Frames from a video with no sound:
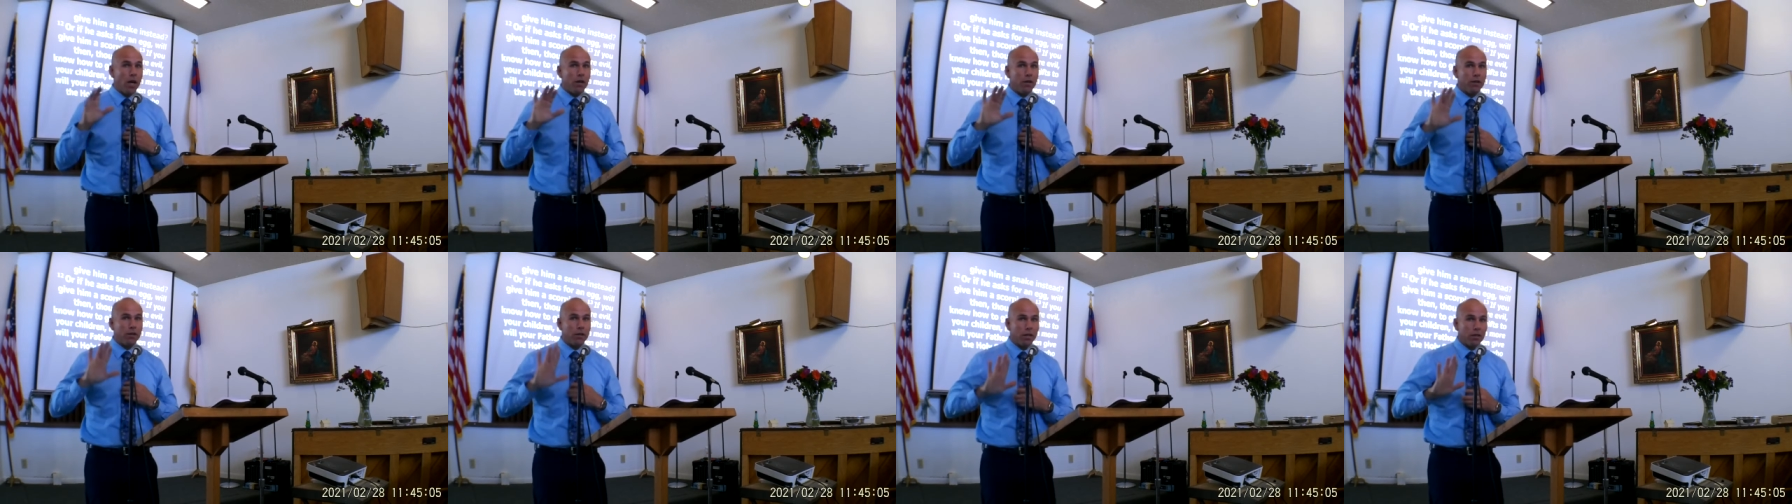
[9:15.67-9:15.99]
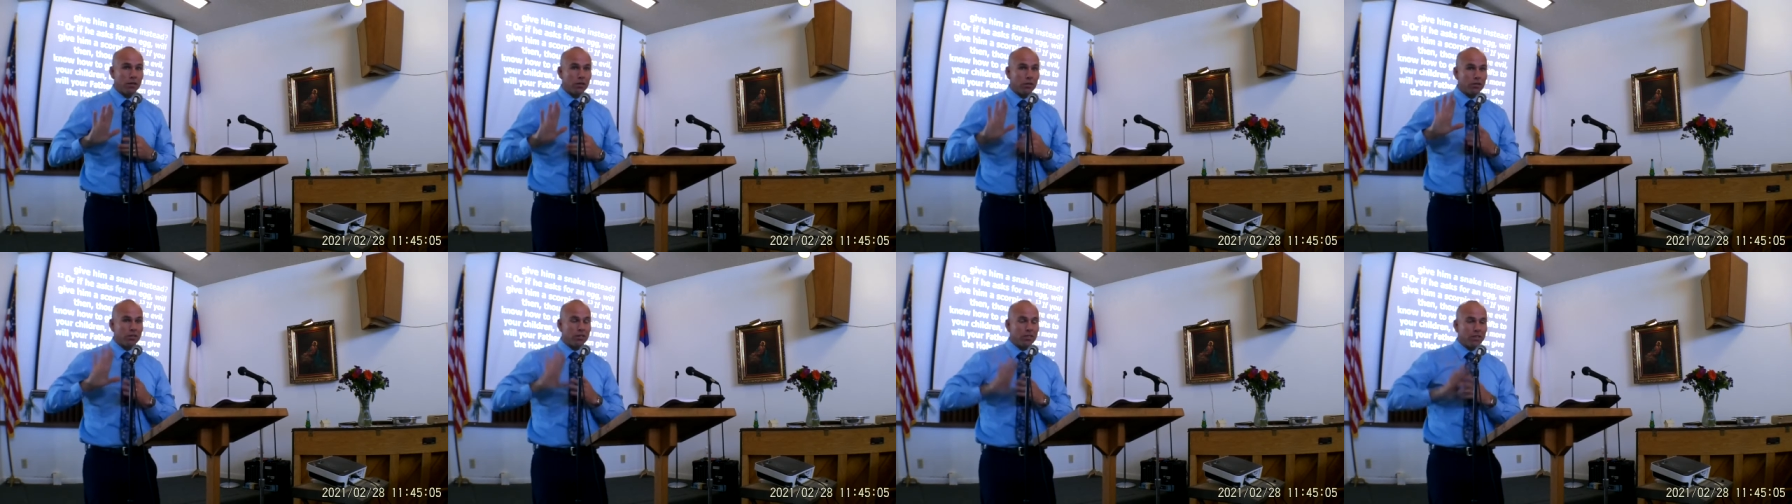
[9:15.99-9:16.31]
to
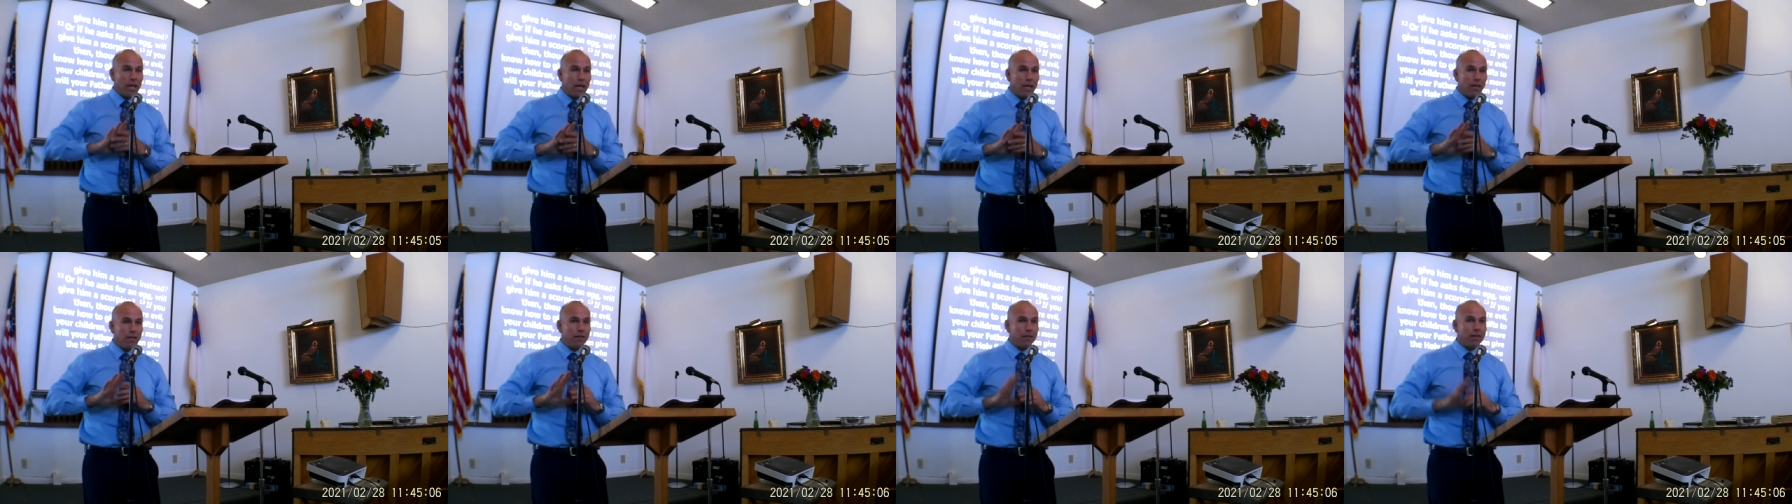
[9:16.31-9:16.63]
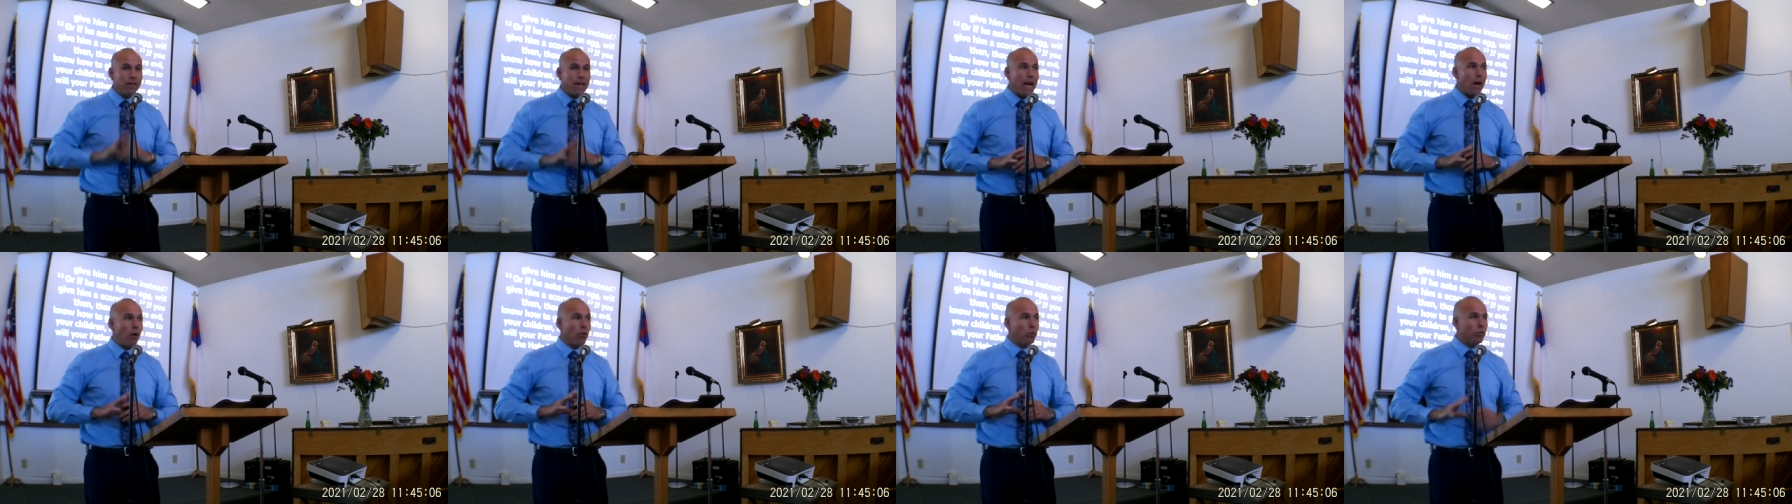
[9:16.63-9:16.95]
set
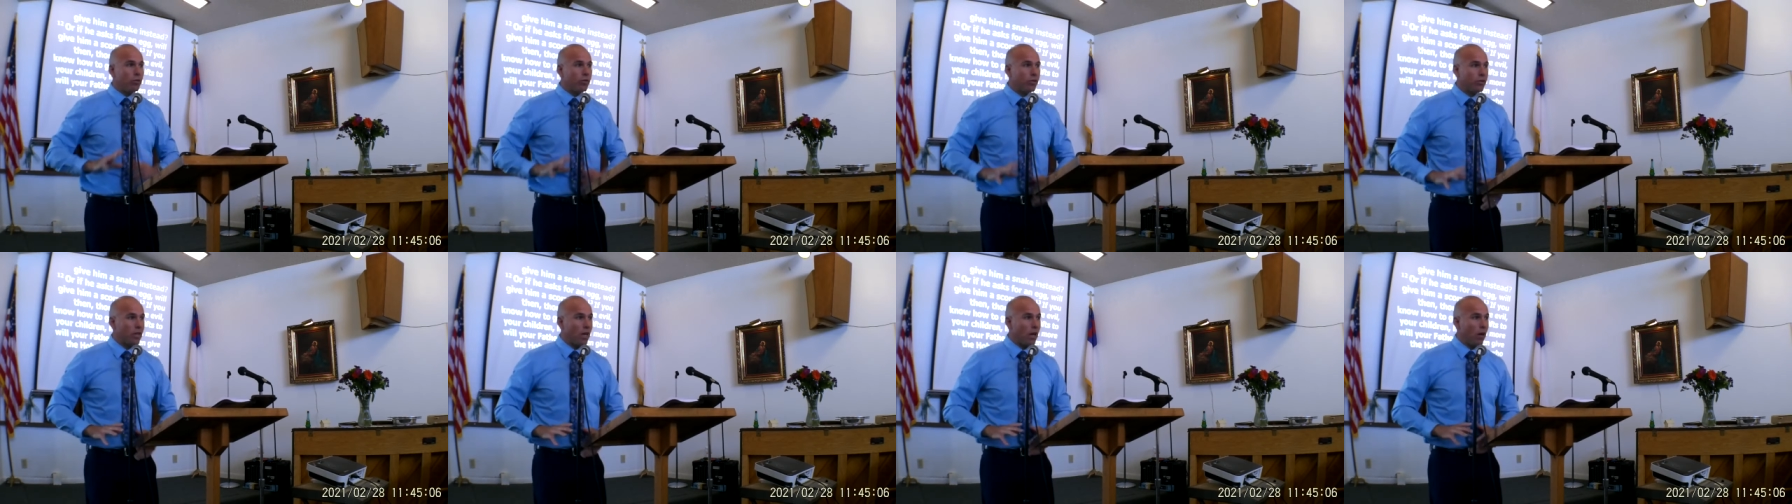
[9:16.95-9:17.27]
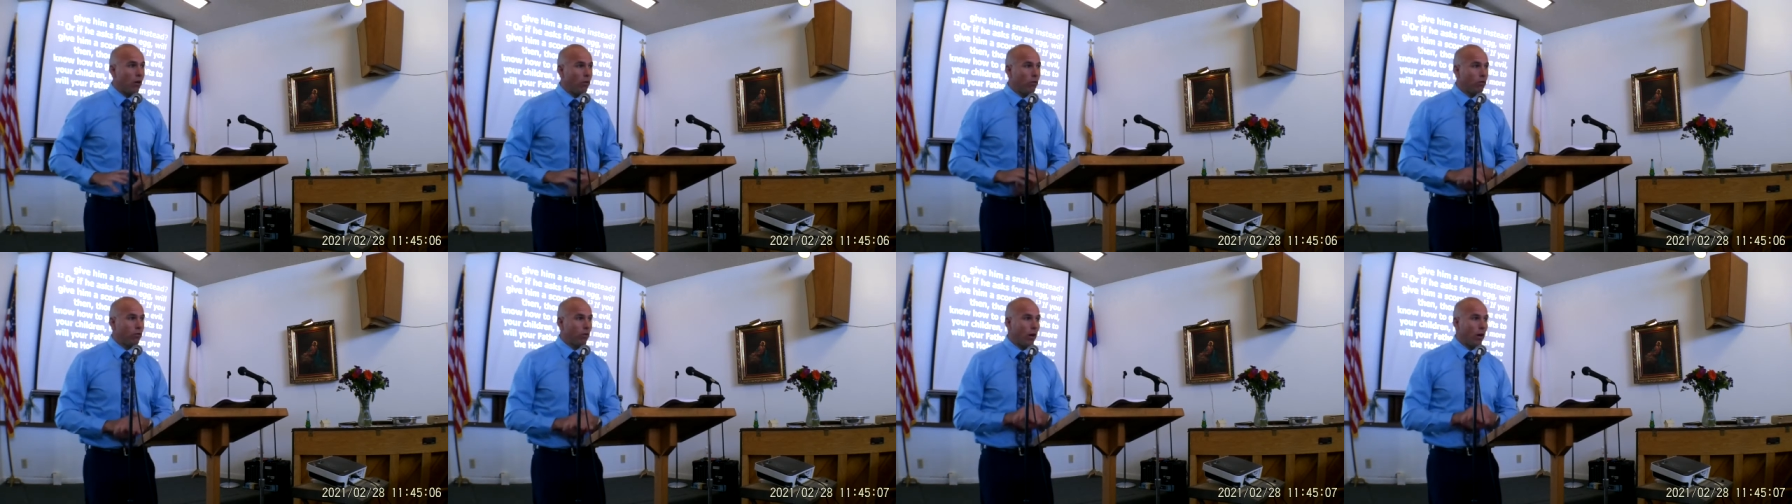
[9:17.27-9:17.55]
down self.